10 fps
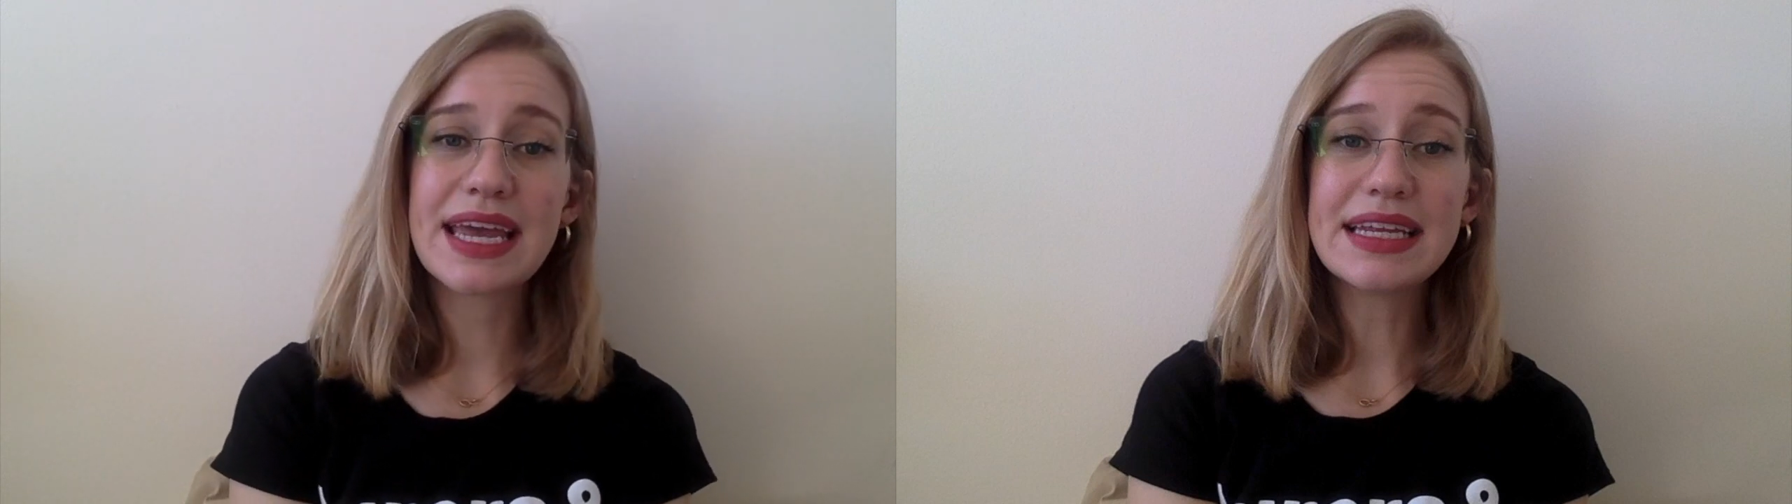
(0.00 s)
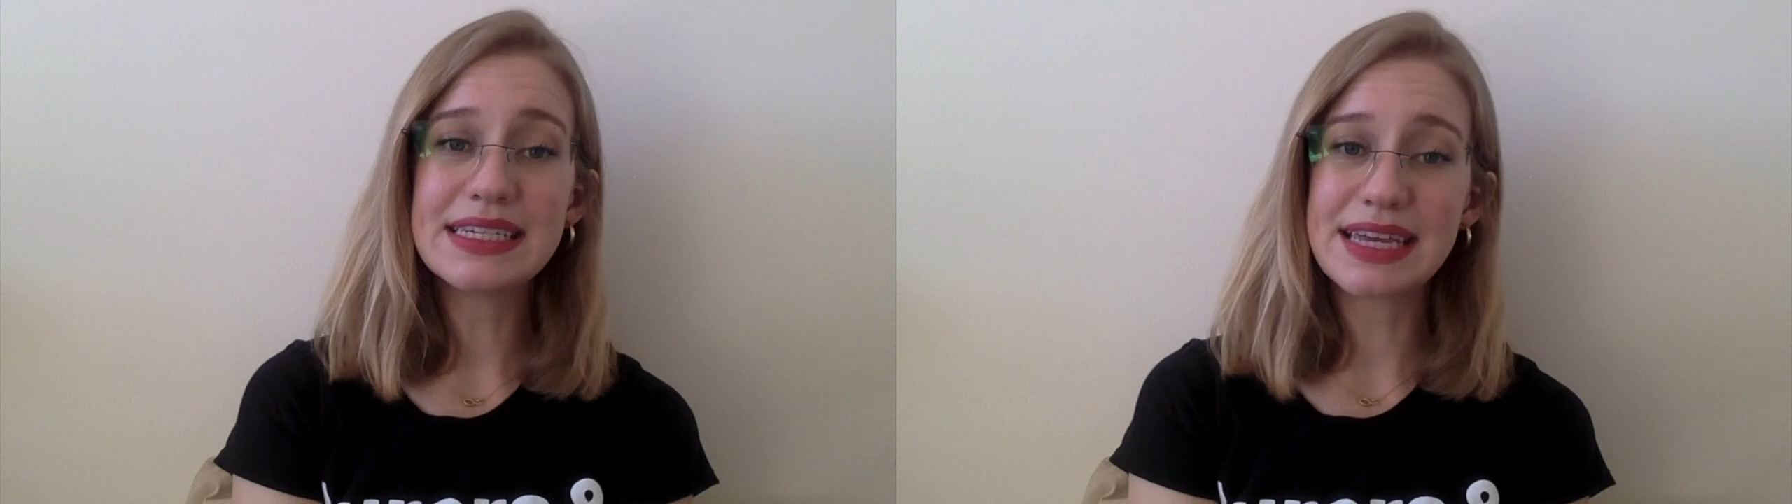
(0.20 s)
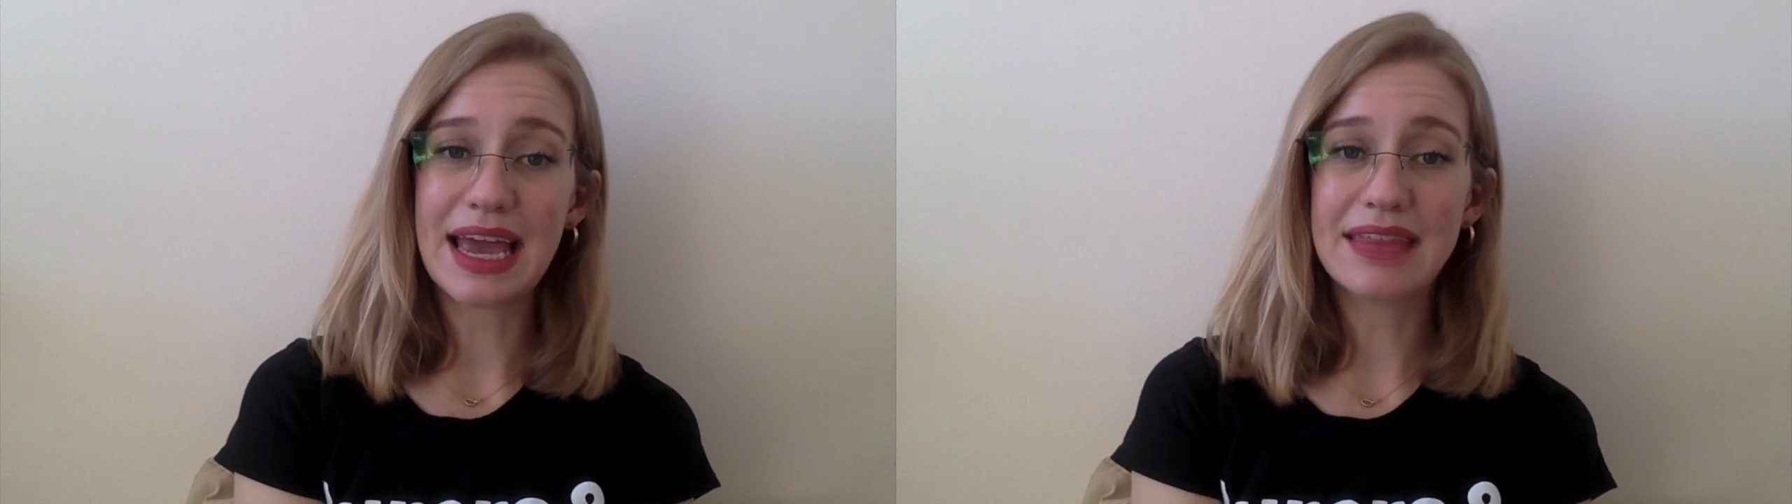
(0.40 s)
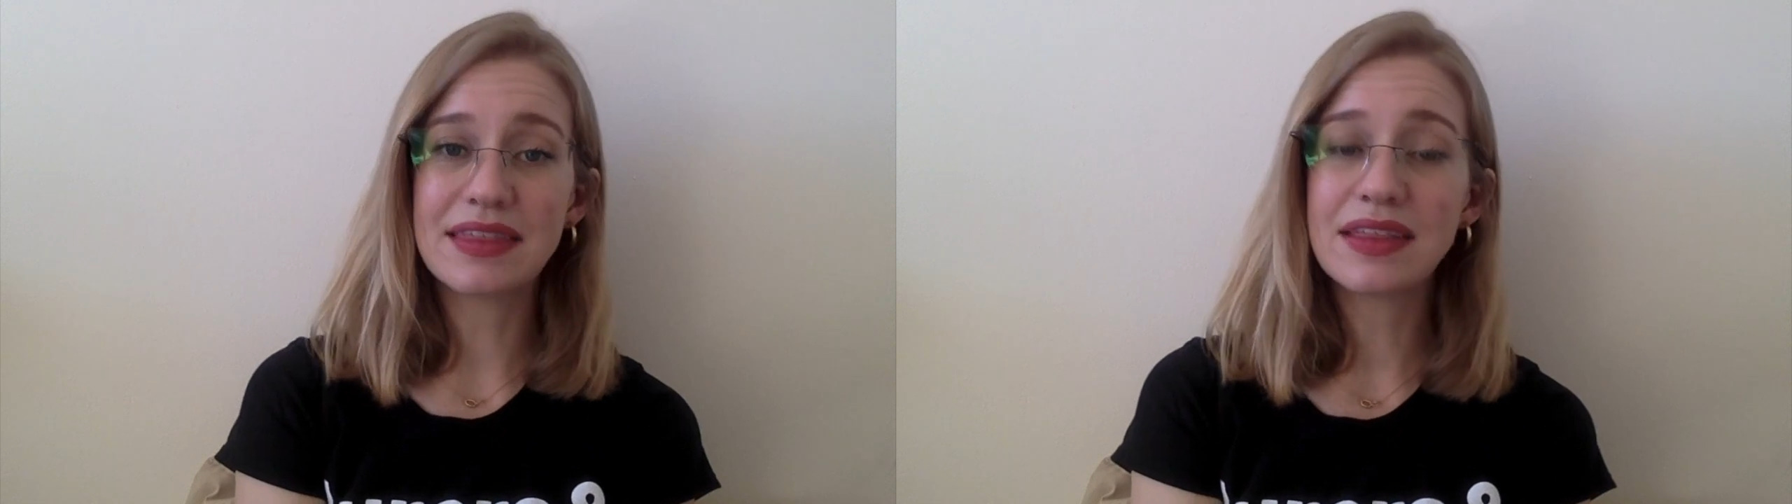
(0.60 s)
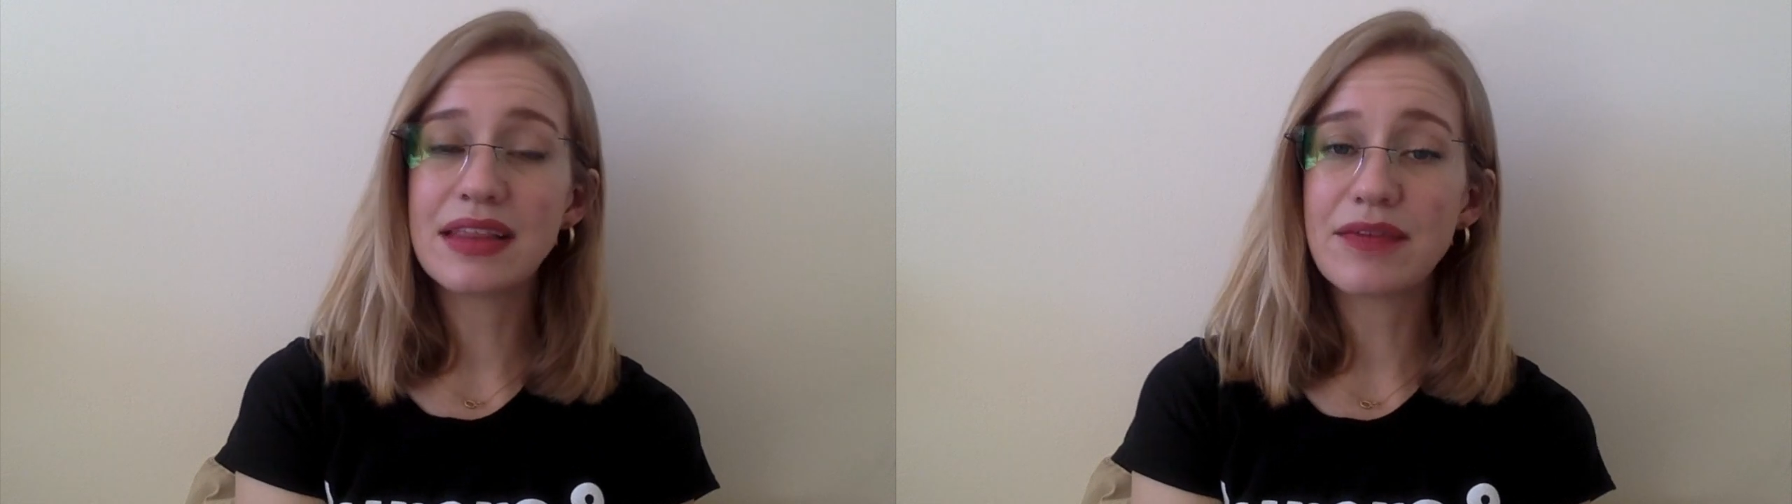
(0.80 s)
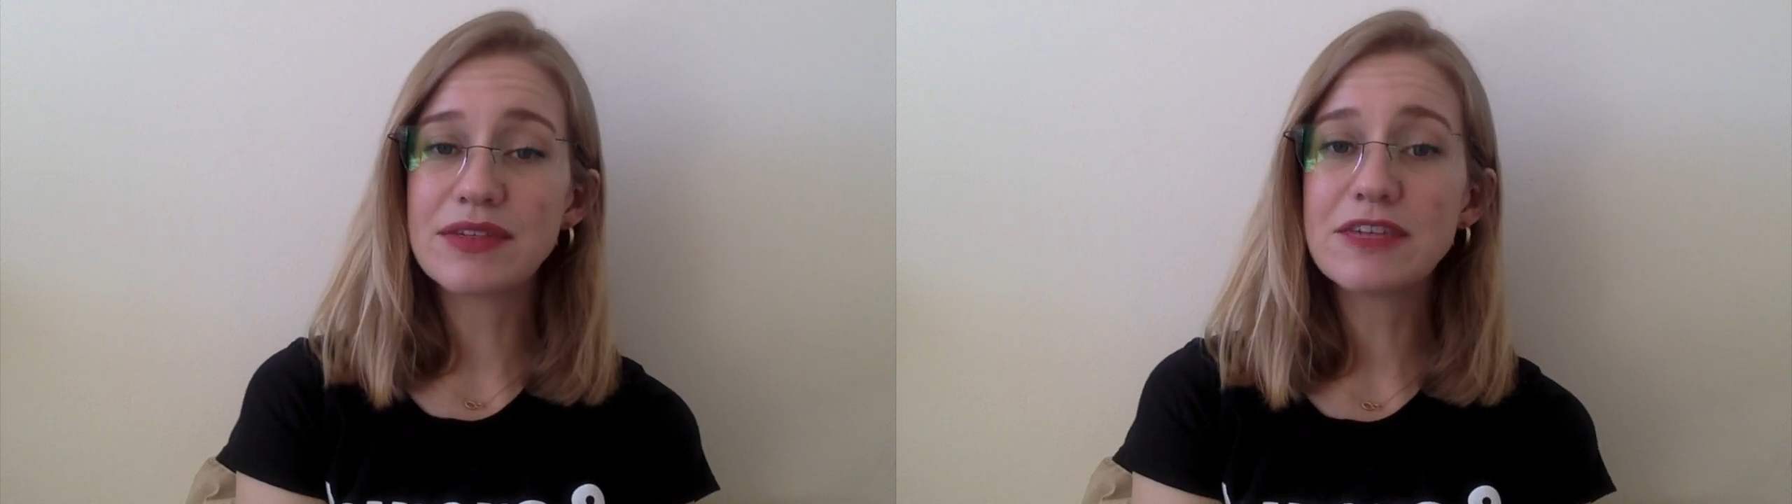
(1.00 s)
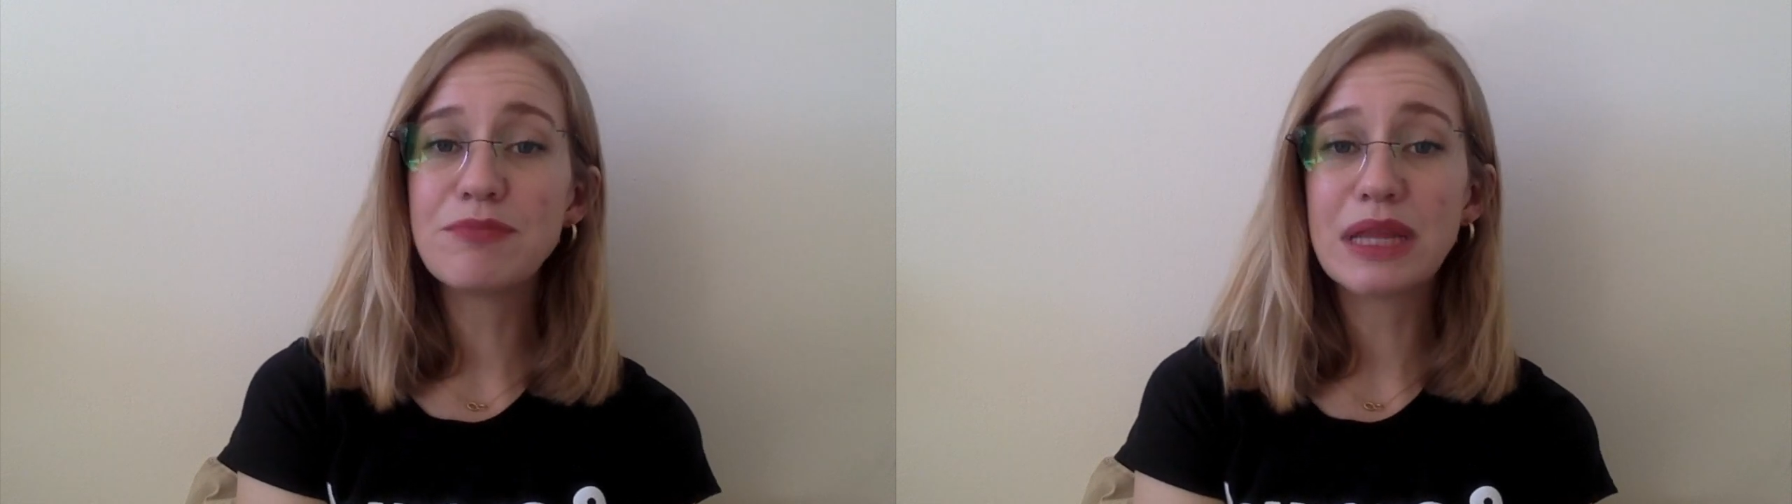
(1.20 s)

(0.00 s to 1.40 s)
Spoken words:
indicate that the levels of